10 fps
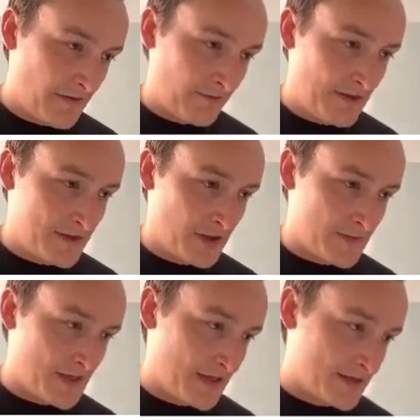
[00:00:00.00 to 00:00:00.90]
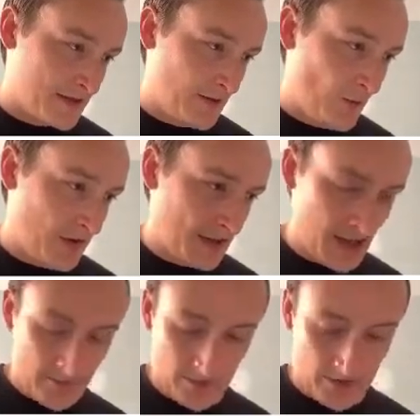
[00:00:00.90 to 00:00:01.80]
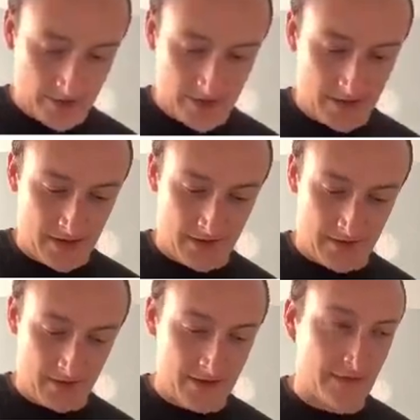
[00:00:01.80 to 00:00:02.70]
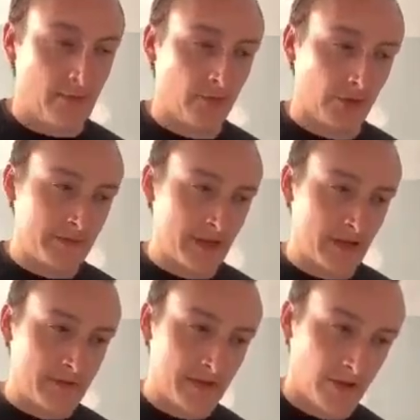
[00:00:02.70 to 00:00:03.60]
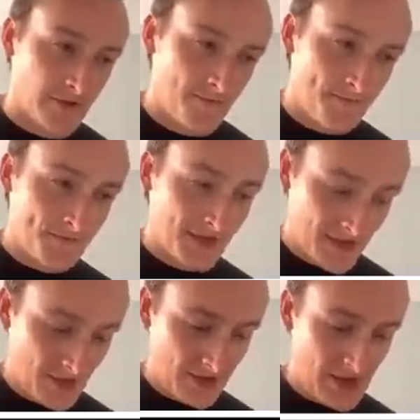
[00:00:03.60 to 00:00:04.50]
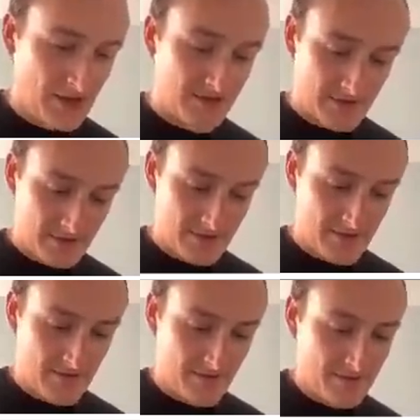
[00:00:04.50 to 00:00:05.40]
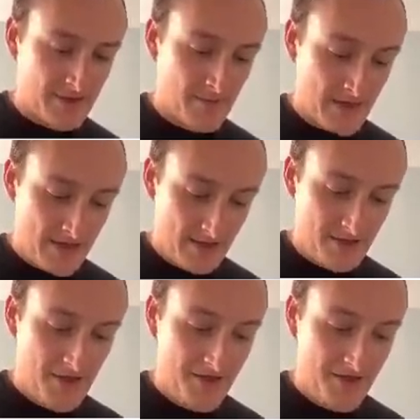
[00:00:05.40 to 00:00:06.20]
three times tac scope, YKM light, and a stipple grip tape. So, good luck to me.